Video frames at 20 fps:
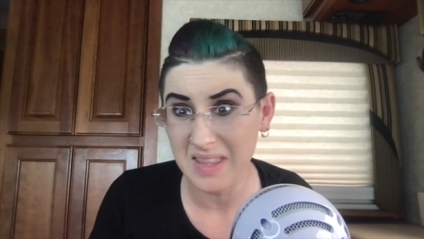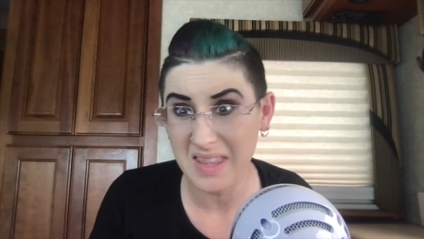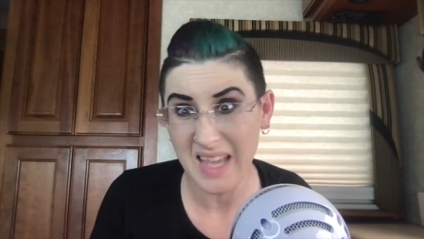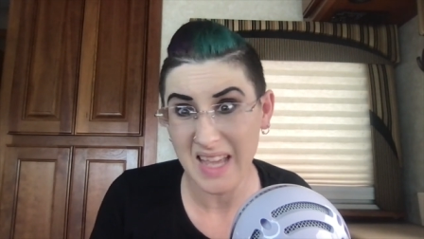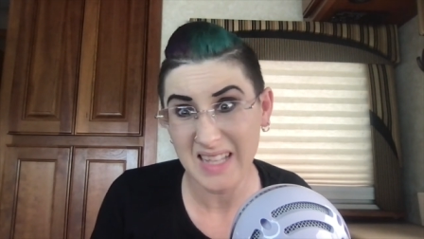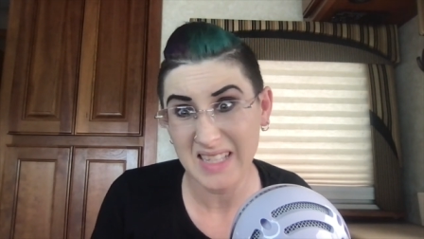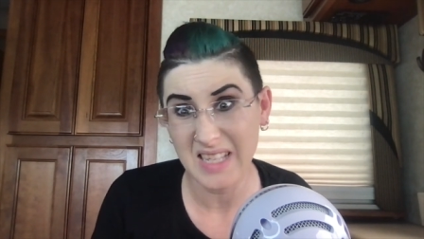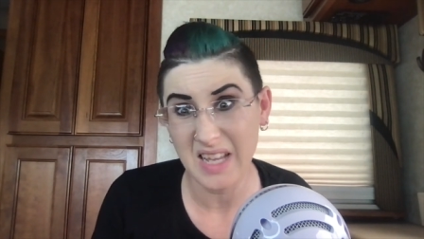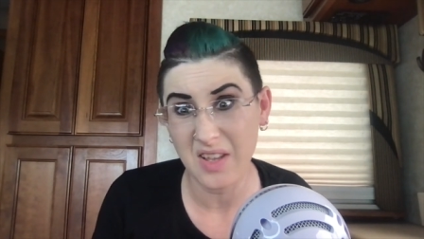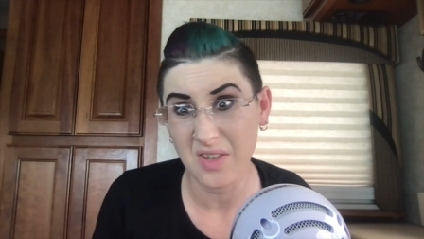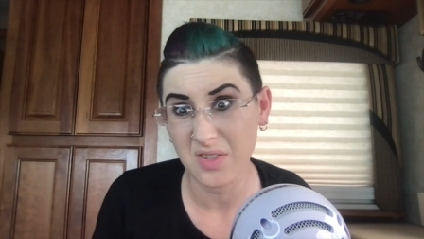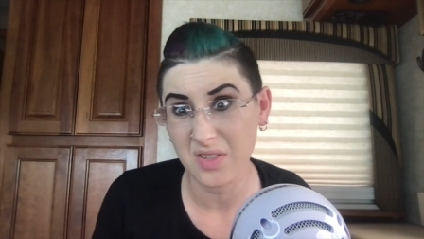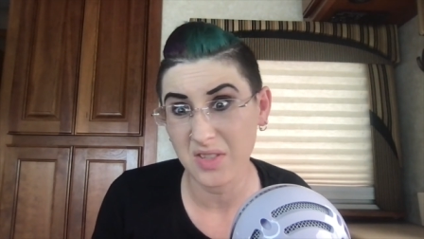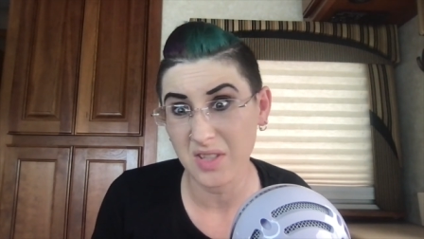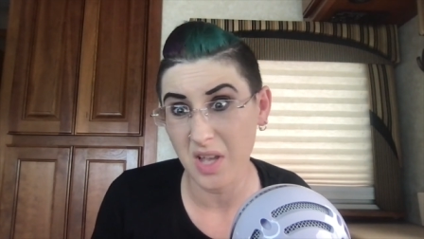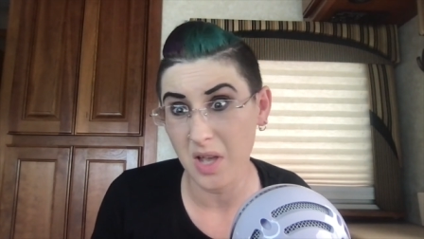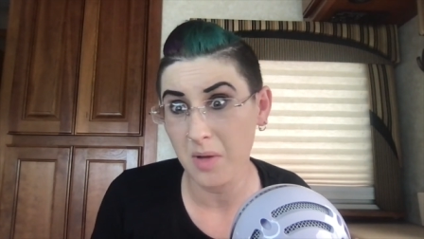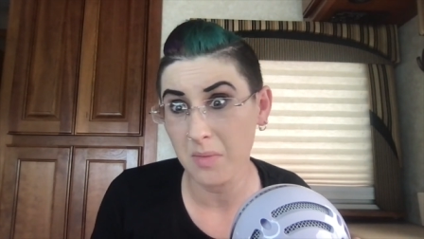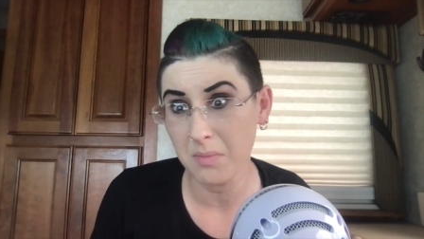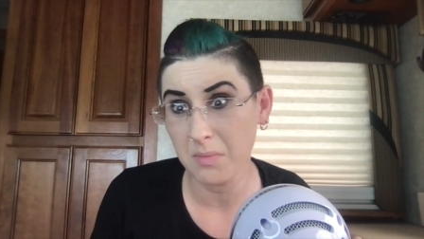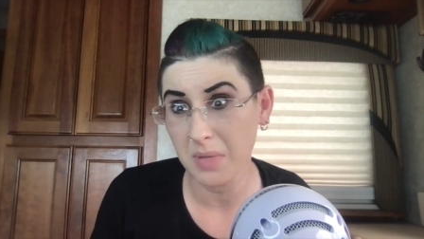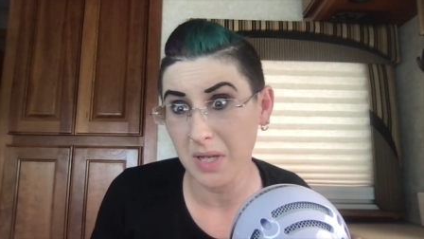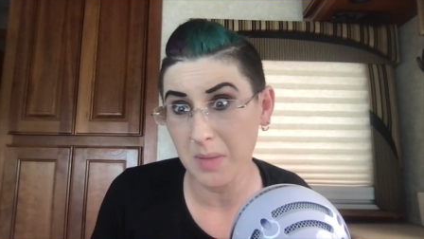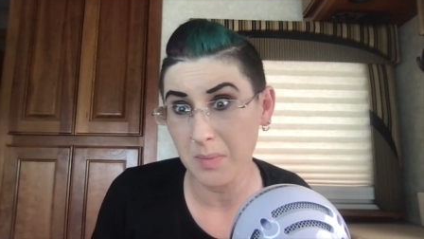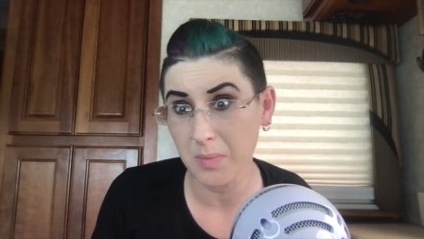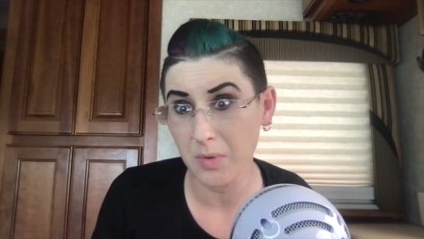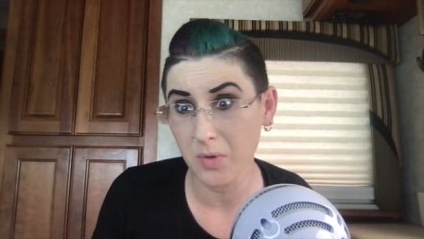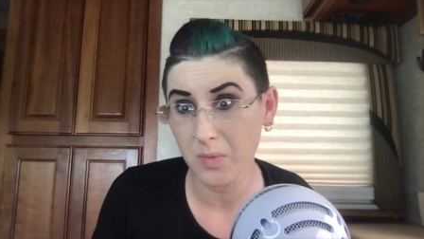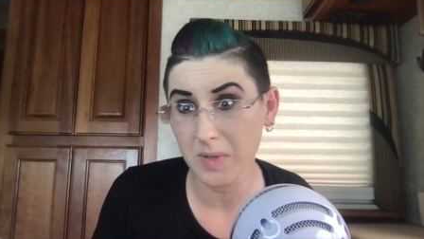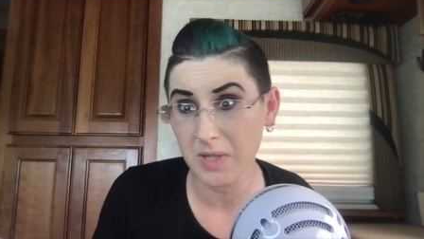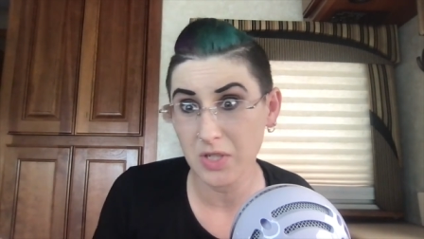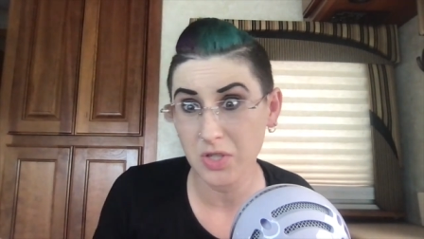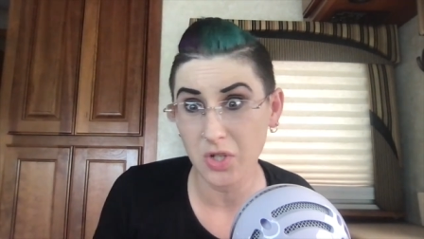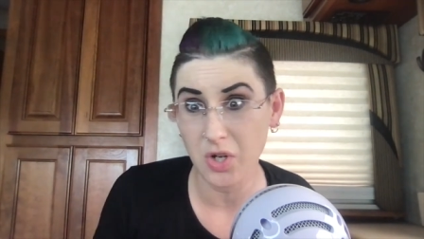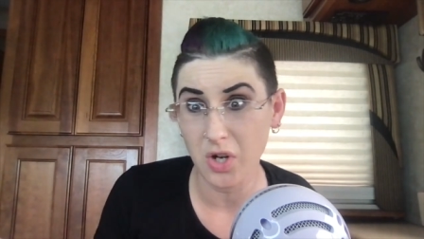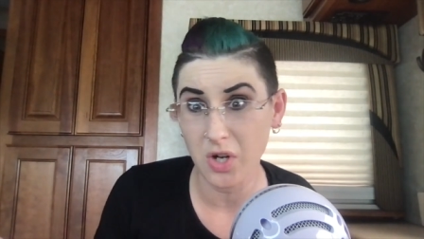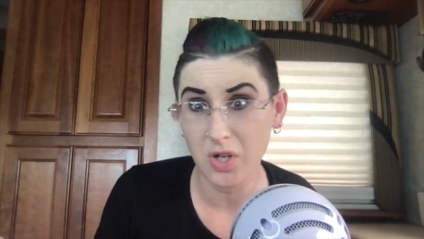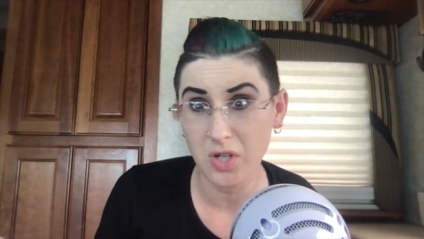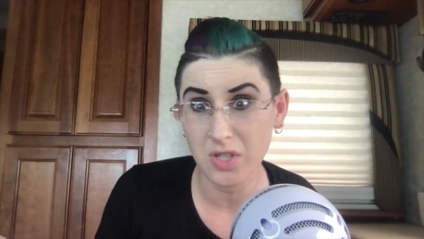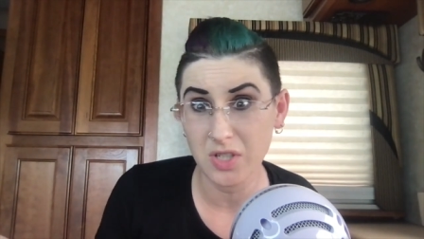that's how some people
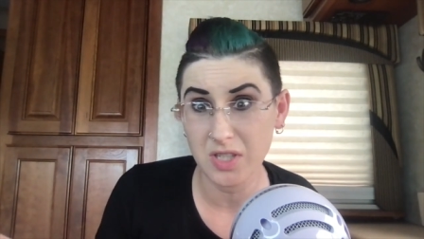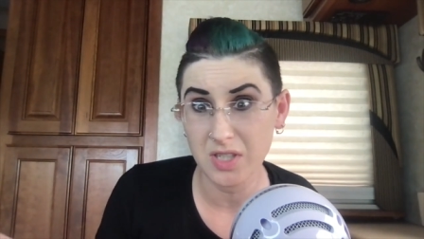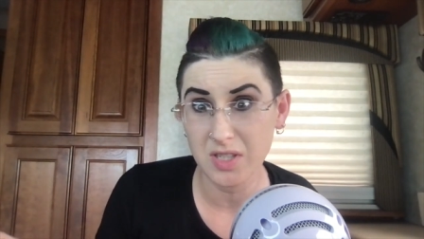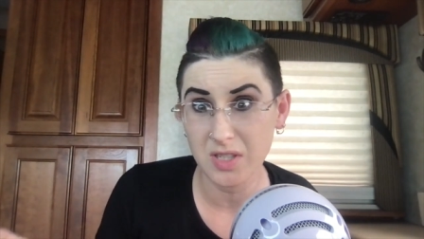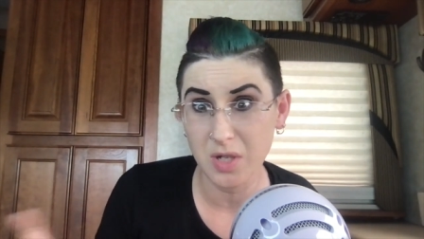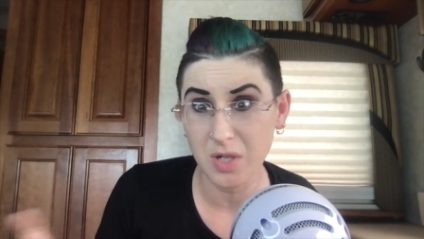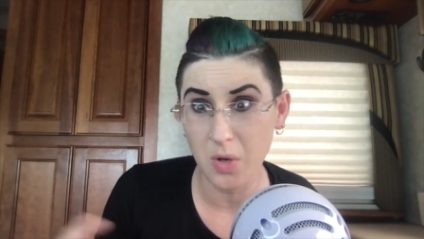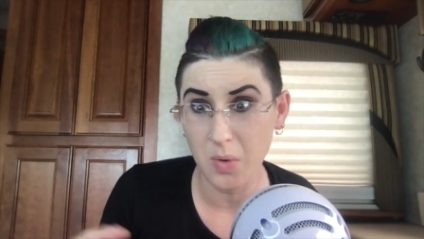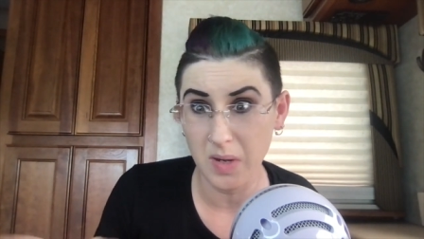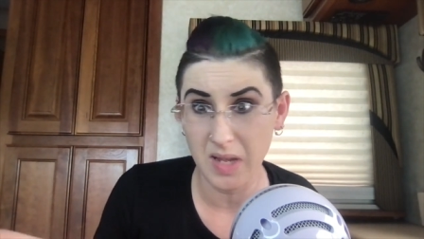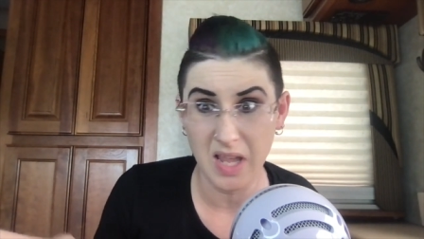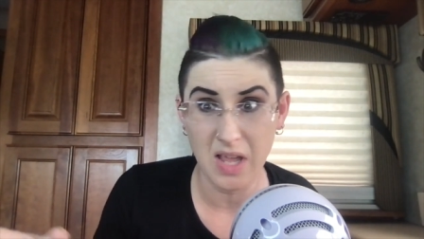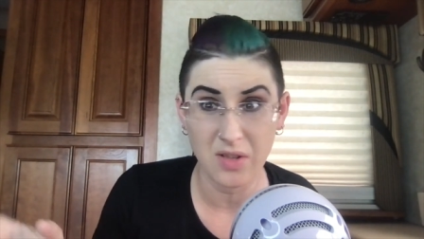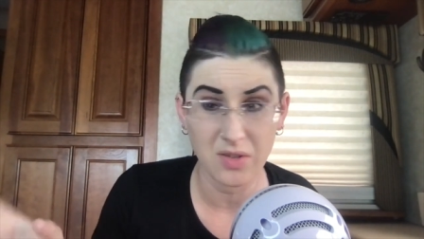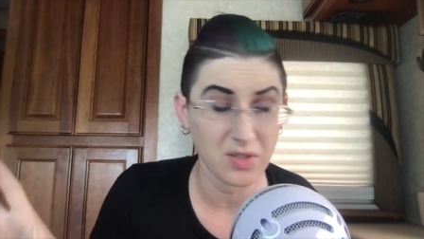recharge is going out